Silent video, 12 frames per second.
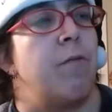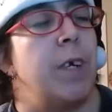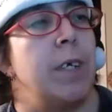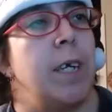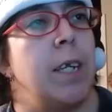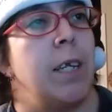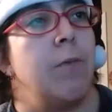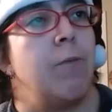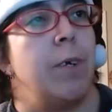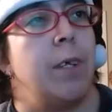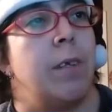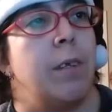friend I lived
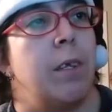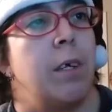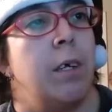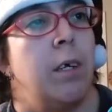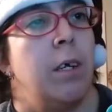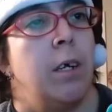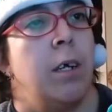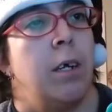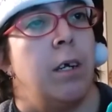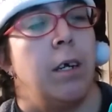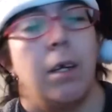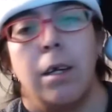with
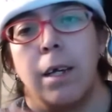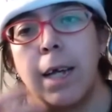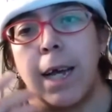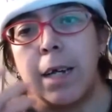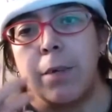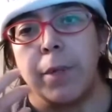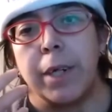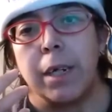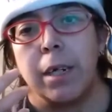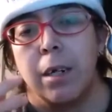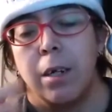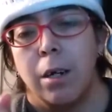had
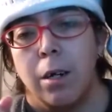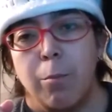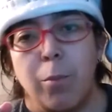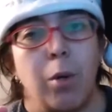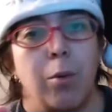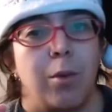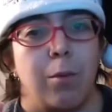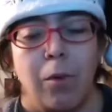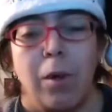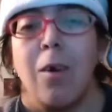me both...